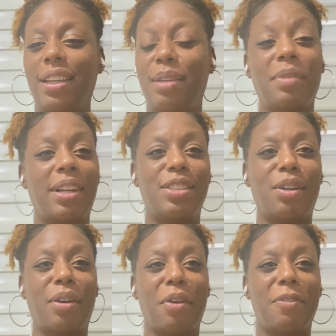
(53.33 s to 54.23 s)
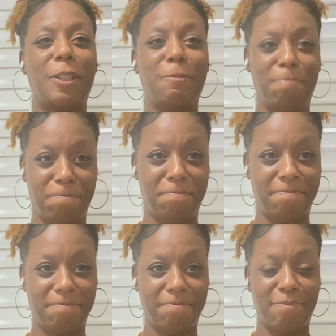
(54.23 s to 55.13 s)
I'm gonna start over.
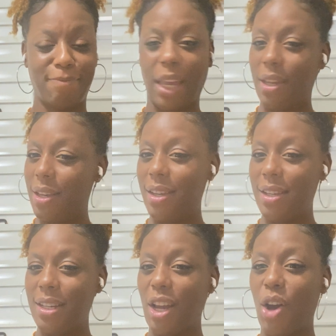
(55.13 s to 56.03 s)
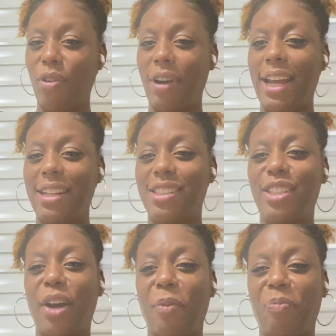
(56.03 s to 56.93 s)
All right,
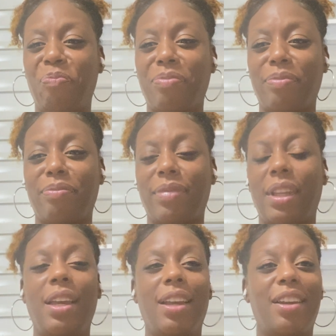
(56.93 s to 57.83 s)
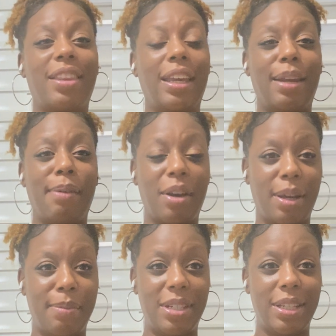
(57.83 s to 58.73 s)
so you're thinking about
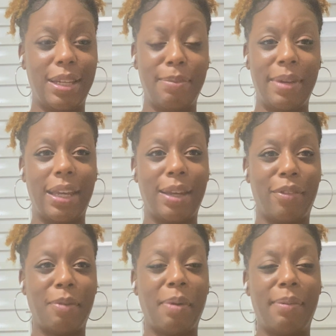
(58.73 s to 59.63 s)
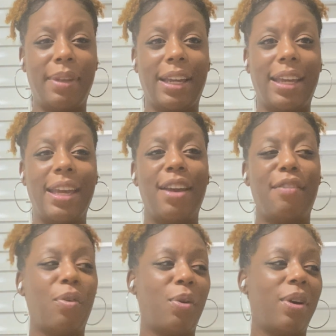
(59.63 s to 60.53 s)
coming to the Dominican Republic
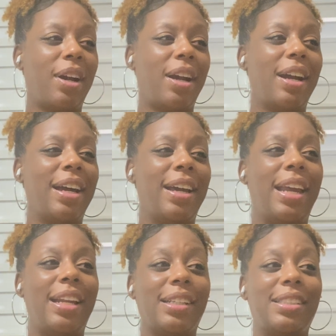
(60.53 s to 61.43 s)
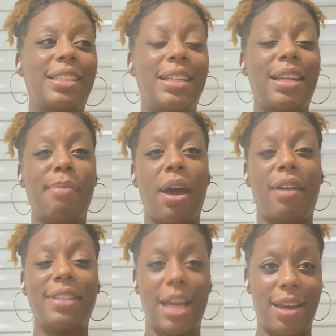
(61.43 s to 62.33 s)
for an extended amount
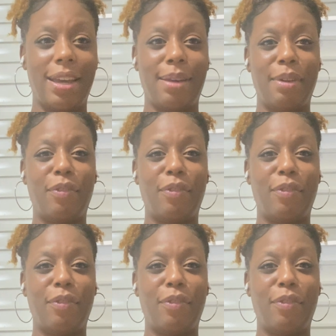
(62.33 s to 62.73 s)
of time.